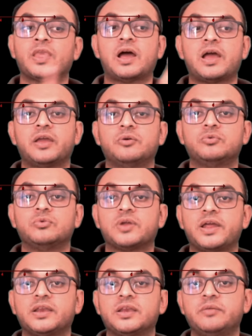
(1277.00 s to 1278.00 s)
I have to
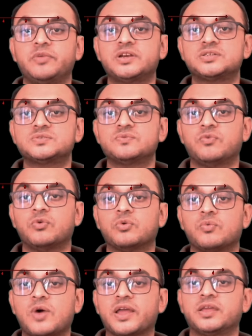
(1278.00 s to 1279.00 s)
write limits
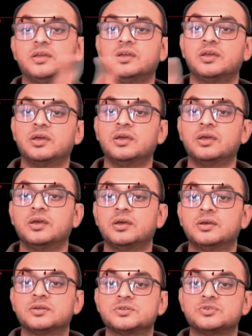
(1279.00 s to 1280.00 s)
for y.
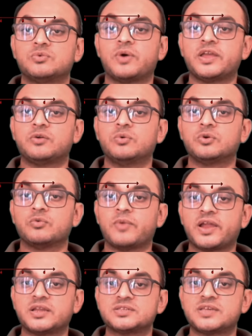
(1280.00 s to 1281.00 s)
So y equal to
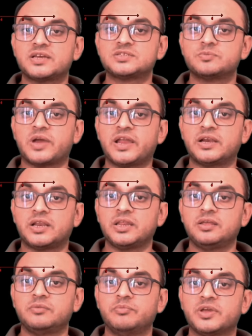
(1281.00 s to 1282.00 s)
minus x, my
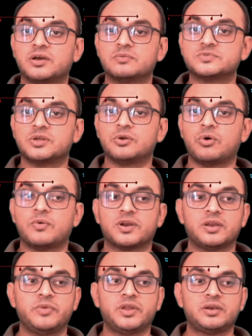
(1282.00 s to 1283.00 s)
entry becomes the lower
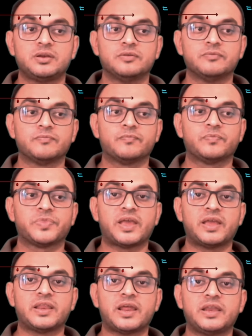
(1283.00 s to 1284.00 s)
limit.
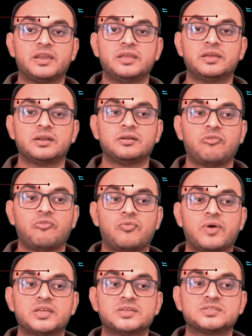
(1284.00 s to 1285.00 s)
I write here
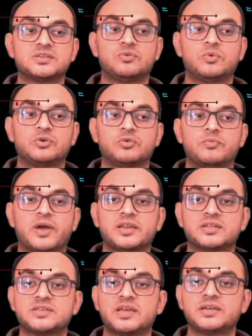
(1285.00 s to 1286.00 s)
y is equal to
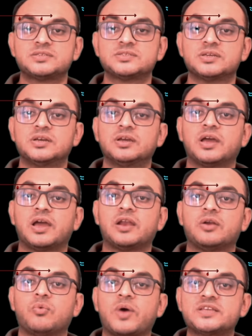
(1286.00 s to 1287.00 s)
minus x
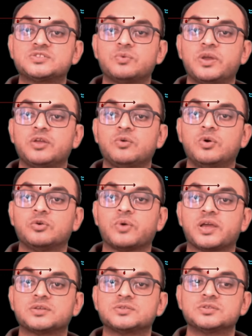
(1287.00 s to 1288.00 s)
and y square equal to
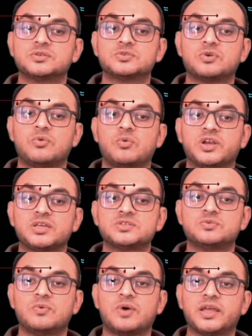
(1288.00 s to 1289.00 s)
x. So what
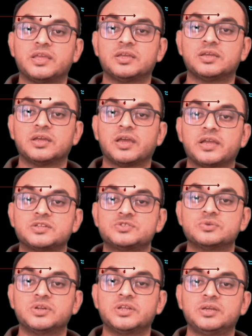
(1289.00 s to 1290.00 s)
is y?
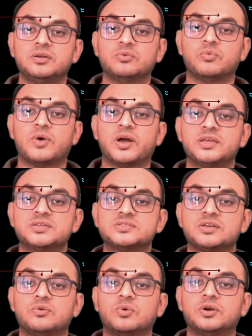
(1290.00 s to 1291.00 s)
Actually y is
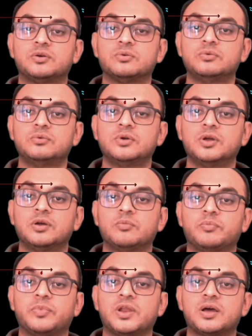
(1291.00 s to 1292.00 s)
equal to
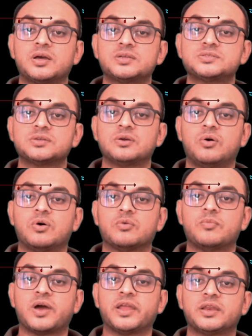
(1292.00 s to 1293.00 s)
plus or
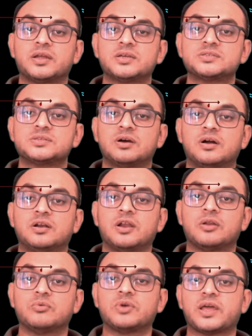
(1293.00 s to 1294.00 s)
minus
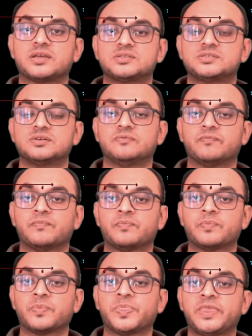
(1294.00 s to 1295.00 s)
under root x.
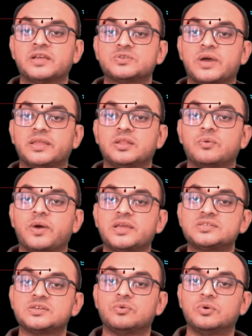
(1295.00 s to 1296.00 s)
So either y
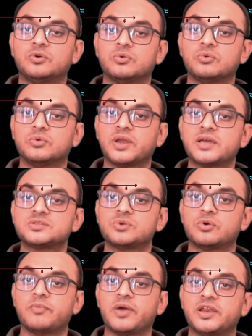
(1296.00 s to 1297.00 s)
is equal to root x
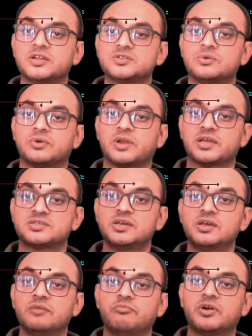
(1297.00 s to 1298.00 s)
or minus root
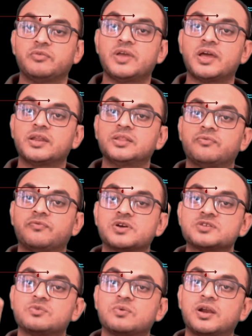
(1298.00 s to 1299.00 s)
x. But we are in the
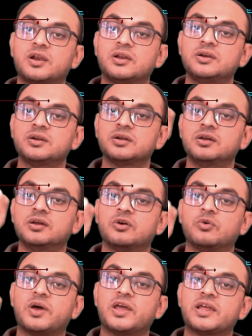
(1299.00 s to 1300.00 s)
first quadrant
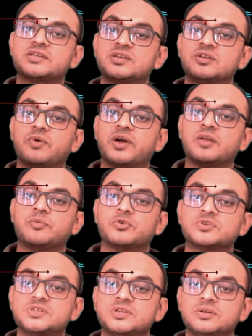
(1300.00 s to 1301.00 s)
where x and y are
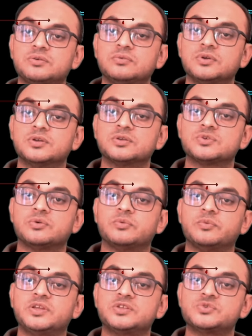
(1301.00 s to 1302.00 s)
positive. So
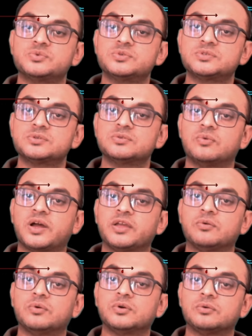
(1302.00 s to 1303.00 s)
we choose y
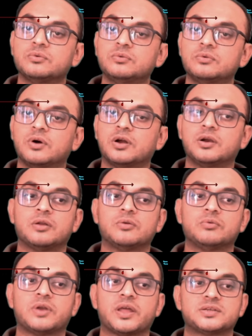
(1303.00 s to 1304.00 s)
equal to under
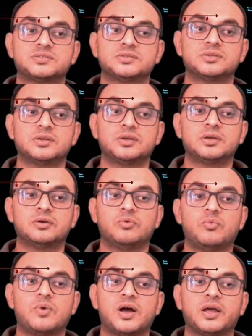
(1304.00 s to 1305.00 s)
root x.
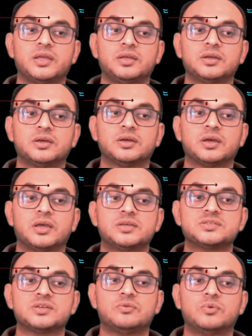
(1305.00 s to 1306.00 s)
Y
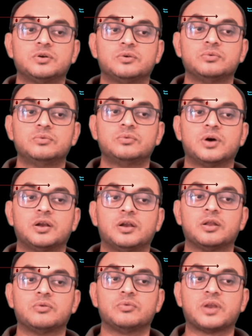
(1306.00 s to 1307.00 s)
is equal to
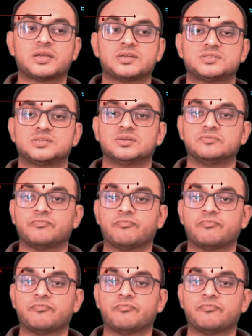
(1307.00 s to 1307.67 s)
under root x.